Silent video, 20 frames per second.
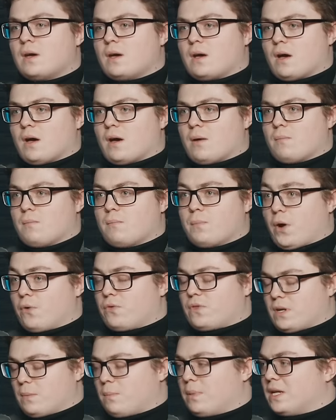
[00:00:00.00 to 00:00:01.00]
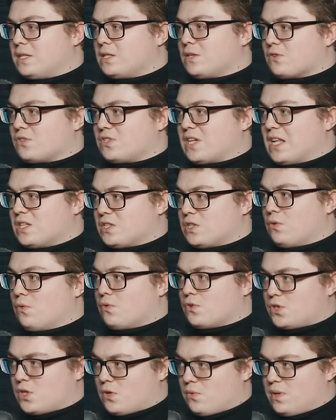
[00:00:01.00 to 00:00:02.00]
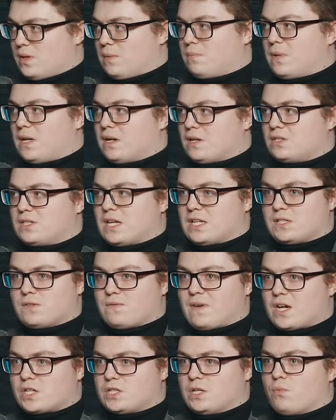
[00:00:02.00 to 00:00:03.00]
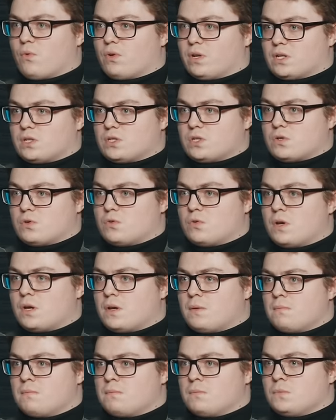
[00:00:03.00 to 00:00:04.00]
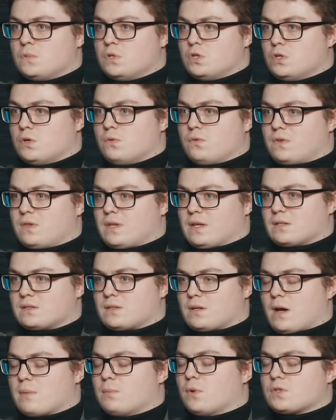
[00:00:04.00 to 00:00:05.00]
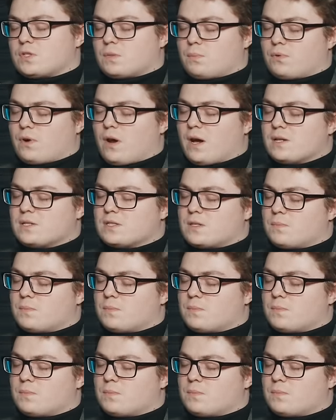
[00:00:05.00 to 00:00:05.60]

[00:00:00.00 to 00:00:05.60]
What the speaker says: both in a political sense and also in a sense of actually wanting to do things. I'm not surprised